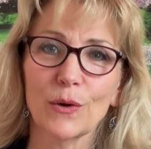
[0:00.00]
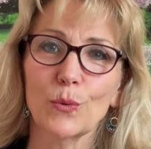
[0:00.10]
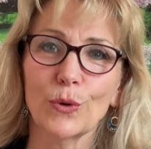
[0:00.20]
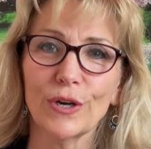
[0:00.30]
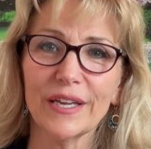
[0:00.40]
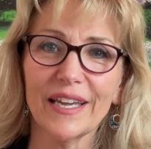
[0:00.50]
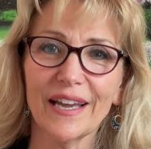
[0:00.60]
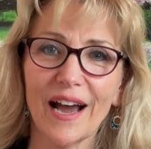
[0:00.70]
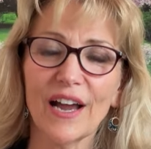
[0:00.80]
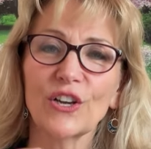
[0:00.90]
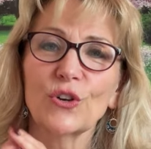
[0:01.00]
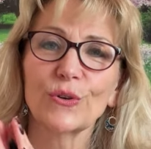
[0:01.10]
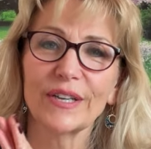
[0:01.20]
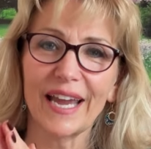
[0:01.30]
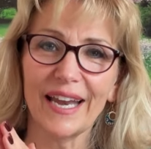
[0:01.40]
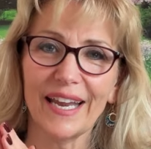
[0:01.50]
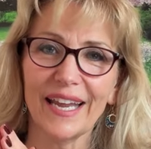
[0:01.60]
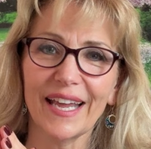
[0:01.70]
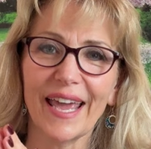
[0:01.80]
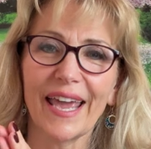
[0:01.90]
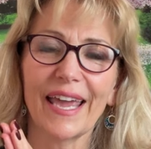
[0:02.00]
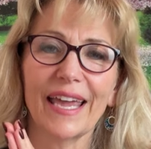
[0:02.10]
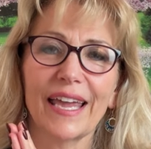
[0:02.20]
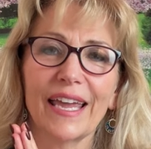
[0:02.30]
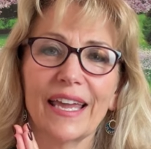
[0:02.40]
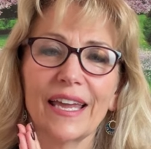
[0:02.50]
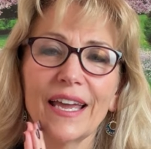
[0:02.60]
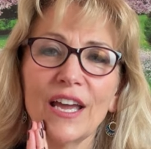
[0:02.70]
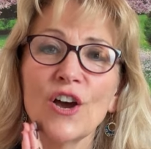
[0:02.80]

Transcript: working on creating a